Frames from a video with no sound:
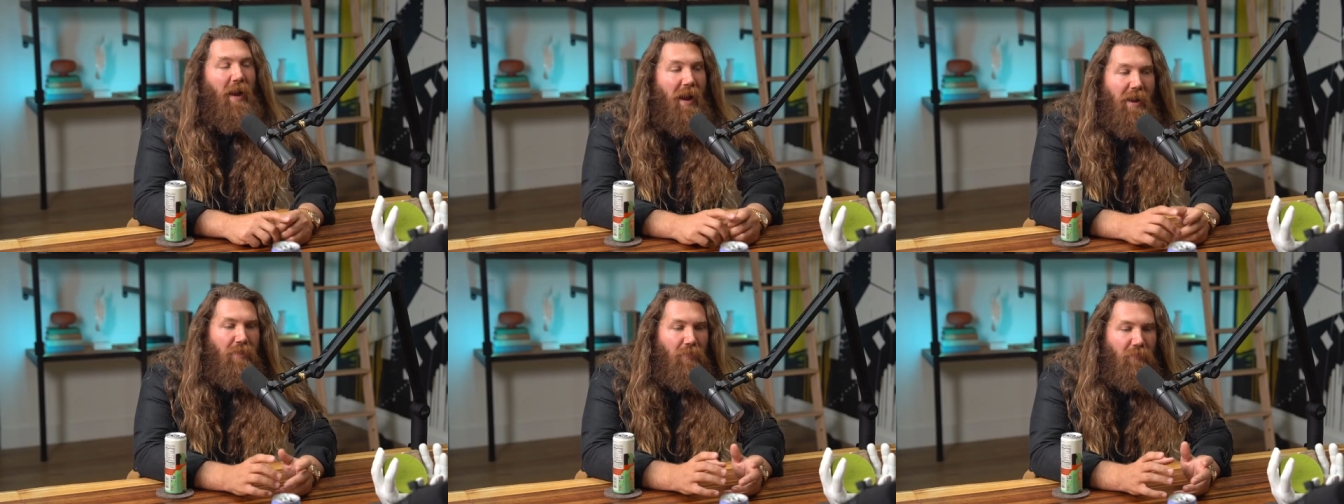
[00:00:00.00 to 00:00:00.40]

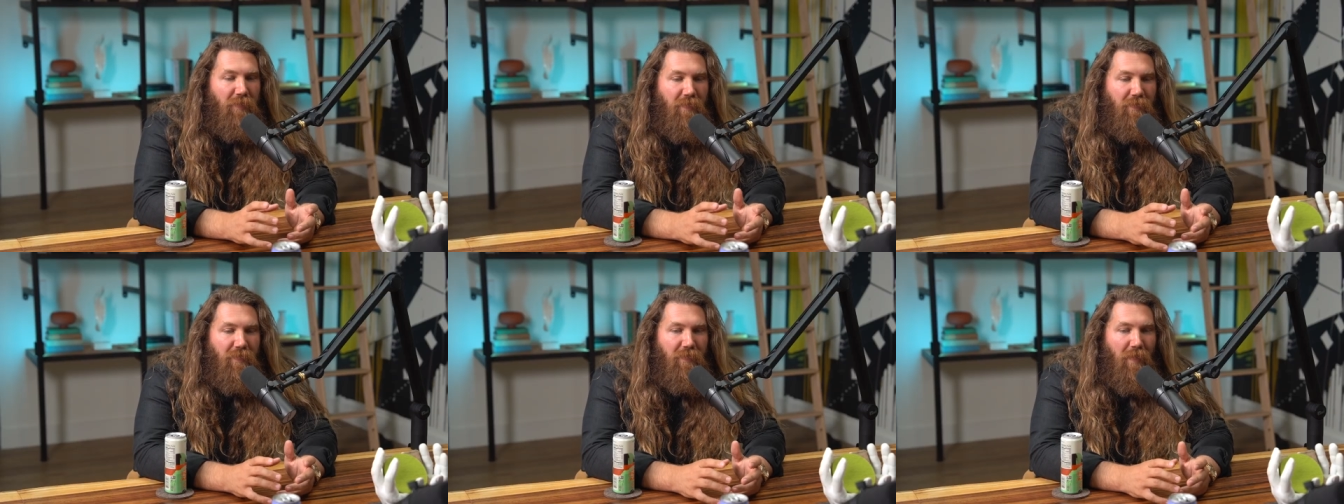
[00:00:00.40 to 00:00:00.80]
I don't
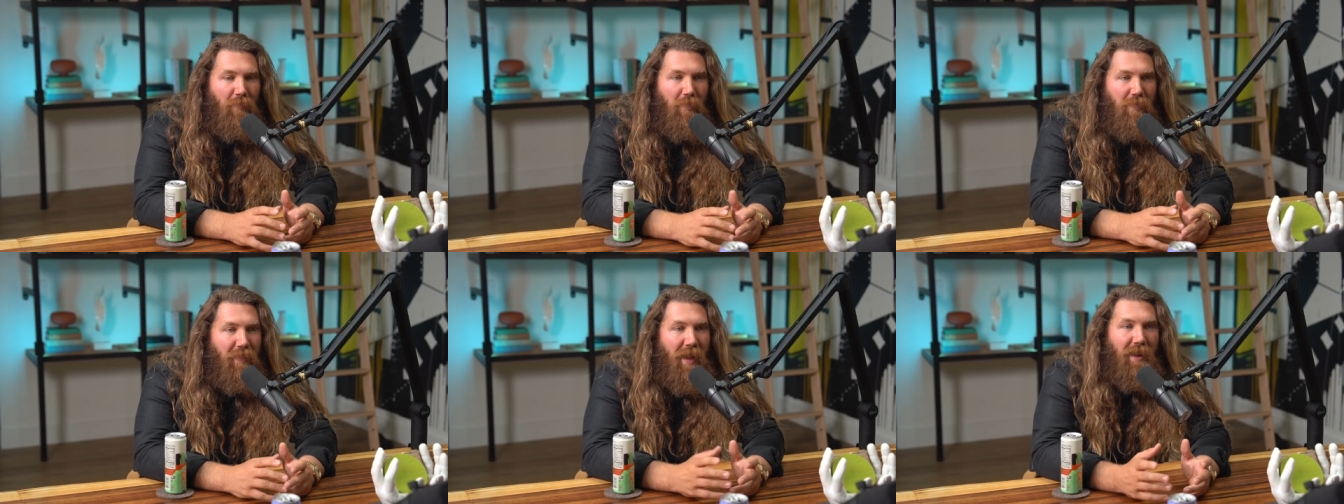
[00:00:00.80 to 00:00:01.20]
think that they
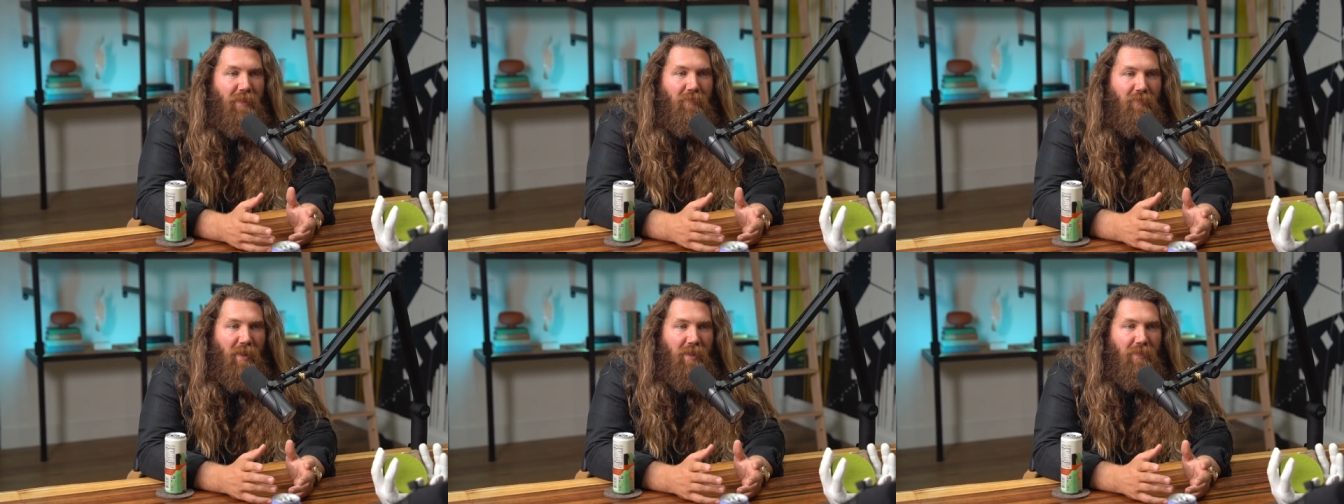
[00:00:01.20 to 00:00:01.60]
were that
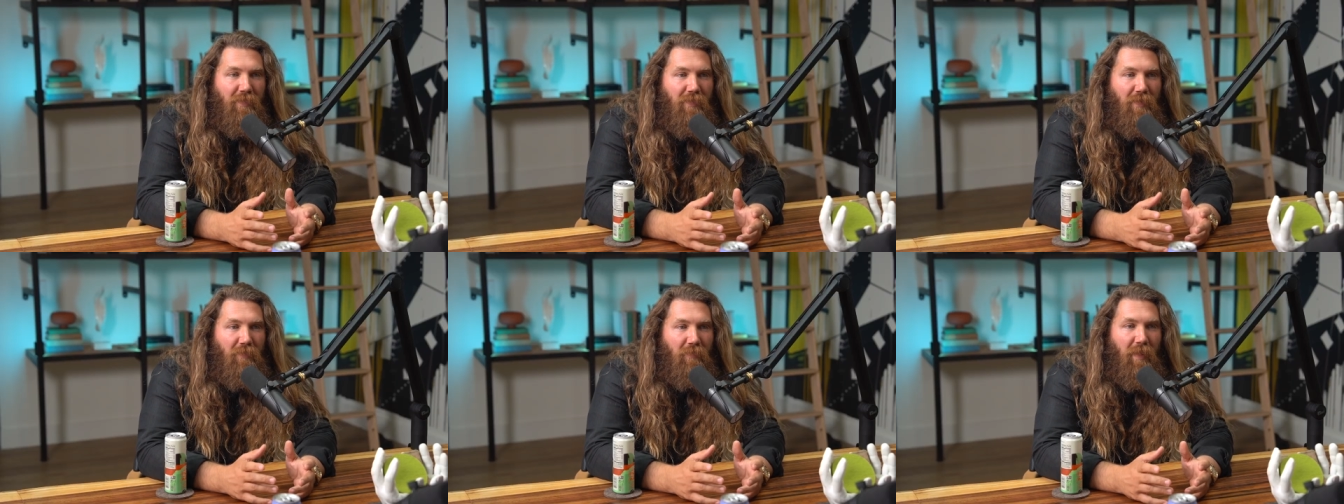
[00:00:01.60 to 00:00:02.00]
excited though.